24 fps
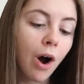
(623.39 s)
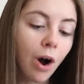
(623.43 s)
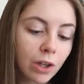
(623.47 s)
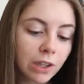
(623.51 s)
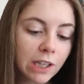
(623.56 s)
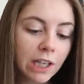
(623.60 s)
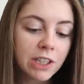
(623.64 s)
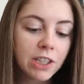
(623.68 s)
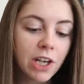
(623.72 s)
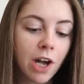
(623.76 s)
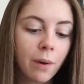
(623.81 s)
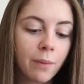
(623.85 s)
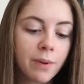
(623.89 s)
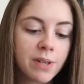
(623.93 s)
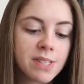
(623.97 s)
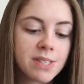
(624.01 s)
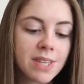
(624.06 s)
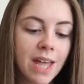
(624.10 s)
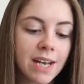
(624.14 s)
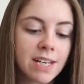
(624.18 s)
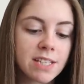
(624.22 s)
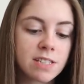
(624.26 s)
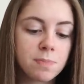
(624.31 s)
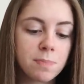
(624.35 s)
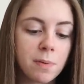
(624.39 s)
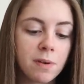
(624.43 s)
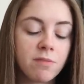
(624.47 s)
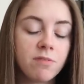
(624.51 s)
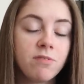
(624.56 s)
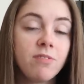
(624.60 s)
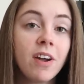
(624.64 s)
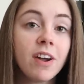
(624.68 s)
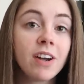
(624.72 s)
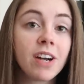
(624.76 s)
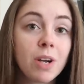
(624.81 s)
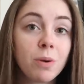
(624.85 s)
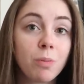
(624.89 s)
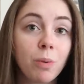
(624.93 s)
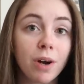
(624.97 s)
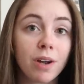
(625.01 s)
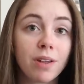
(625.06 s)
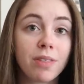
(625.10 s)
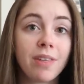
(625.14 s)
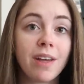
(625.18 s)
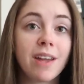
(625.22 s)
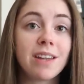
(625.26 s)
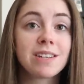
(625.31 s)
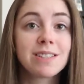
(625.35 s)
All I know is that it's been very
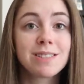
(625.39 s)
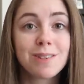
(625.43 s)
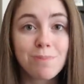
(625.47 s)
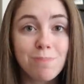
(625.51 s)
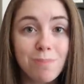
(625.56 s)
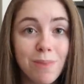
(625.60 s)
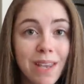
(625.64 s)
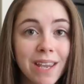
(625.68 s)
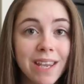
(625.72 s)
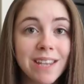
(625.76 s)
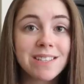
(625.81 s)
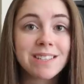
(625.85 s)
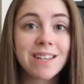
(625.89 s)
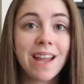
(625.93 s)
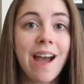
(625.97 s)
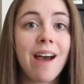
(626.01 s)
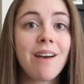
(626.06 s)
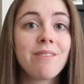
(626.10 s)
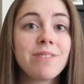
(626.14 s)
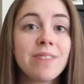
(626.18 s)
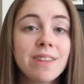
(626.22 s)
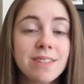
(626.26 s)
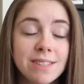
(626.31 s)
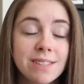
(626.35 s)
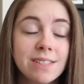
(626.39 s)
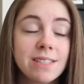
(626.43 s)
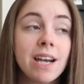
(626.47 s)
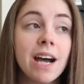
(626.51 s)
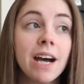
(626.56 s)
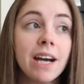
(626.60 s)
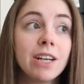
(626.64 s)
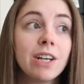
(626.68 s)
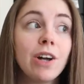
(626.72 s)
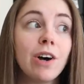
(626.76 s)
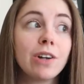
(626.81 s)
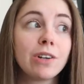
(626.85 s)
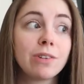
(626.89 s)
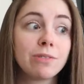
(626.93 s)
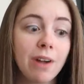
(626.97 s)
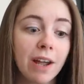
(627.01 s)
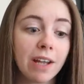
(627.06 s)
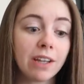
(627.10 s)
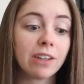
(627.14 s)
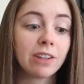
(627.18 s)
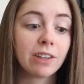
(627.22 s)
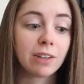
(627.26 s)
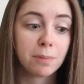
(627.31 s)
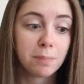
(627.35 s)
worth it to me to have this done on a
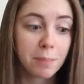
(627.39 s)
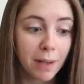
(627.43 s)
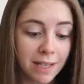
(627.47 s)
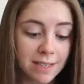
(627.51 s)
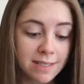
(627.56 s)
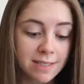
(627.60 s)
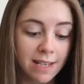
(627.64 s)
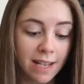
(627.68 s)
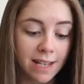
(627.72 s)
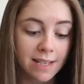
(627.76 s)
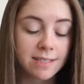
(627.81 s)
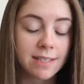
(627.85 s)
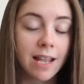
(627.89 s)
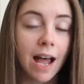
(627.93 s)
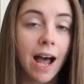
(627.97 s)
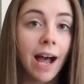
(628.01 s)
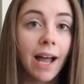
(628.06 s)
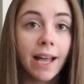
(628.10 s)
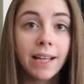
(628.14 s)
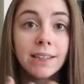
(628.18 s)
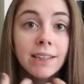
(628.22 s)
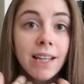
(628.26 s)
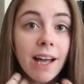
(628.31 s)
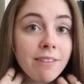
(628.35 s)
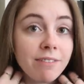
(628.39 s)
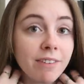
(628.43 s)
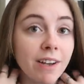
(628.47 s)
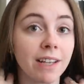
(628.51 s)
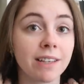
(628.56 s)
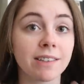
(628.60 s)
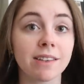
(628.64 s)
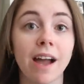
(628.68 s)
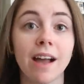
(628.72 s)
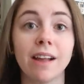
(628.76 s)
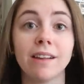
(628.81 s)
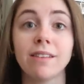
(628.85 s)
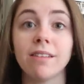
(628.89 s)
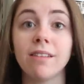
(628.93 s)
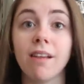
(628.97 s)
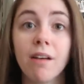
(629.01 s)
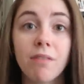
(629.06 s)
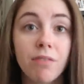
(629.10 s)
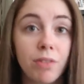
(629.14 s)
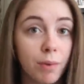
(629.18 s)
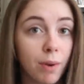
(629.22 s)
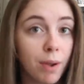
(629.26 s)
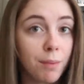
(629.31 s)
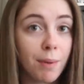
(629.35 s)
regular basis. I love it. I
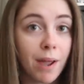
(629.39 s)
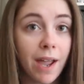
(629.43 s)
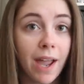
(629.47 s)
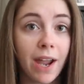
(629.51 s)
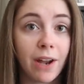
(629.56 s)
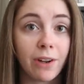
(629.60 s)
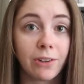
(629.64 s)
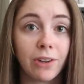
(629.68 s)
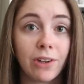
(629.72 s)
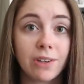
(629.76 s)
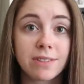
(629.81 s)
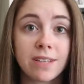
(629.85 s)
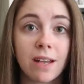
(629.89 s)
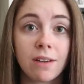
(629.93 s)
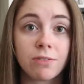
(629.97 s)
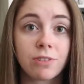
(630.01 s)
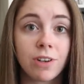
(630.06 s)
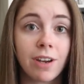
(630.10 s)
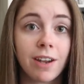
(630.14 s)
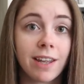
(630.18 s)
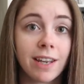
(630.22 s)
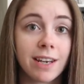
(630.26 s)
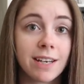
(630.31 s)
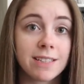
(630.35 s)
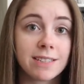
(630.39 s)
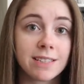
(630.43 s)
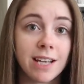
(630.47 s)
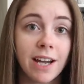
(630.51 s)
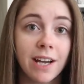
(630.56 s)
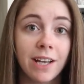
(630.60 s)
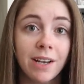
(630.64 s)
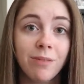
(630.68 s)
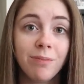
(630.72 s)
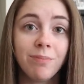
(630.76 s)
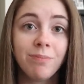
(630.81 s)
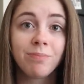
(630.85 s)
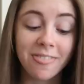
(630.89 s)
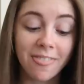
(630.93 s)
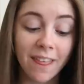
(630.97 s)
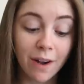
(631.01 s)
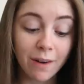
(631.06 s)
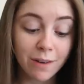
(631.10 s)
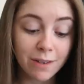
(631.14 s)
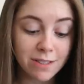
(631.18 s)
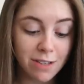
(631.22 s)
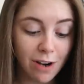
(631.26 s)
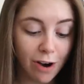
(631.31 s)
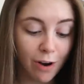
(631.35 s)
love the way my hair looks after I get it done.
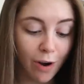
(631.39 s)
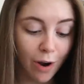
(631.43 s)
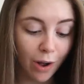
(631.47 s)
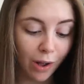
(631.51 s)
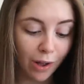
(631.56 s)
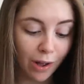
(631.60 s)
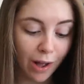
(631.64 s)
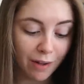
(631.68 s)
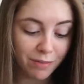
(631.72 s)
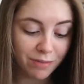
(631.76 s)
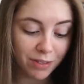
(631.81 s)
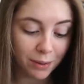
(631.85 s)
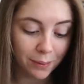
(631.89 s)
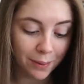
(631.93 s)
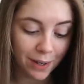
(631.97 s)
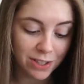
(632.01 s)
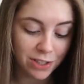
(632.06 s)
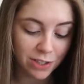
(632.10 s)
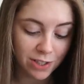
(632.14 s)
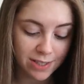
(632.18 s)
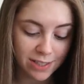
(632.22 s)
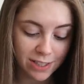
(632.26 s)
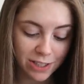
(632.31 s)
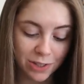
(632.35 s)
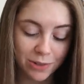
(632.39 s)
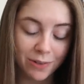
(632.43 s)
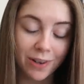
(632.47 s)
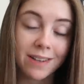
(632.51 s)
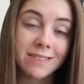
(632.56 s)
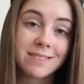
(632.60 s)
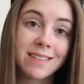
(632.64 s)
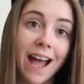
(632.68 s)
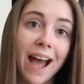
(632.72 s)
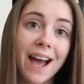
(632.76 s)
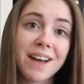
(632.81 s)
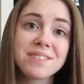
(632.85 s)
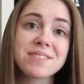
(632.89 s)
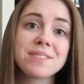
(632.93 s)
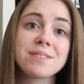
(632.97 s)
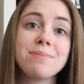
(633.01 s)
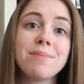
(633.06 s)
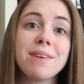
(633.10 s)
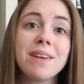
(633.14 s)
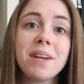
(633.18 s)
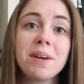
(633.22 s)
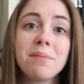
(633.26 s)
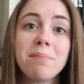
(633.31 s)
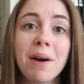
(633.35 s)
Those are all of the questions that you guys asked
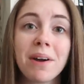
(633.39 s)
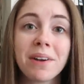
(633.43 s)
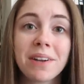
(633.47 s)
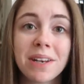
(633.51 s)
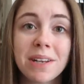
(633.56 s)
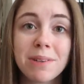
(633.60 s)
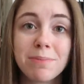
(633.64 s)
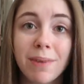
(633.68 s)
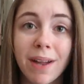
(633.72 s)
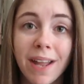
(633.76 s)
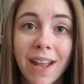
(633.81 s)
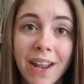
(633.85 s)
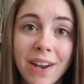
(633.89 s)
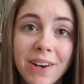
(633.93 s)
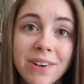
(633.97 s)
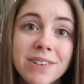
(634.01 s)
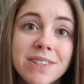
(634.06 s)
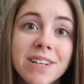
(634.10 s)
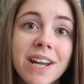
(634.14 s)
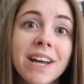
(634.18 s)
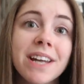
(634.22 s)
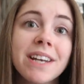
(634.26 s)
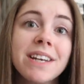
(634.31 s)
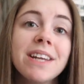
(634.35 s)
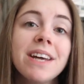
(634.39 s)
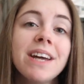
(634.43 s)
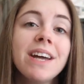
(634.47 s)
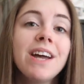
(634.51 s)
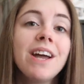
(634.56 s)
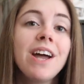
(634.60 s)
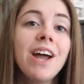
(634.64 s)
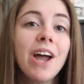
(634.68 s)
me about getting my hair done.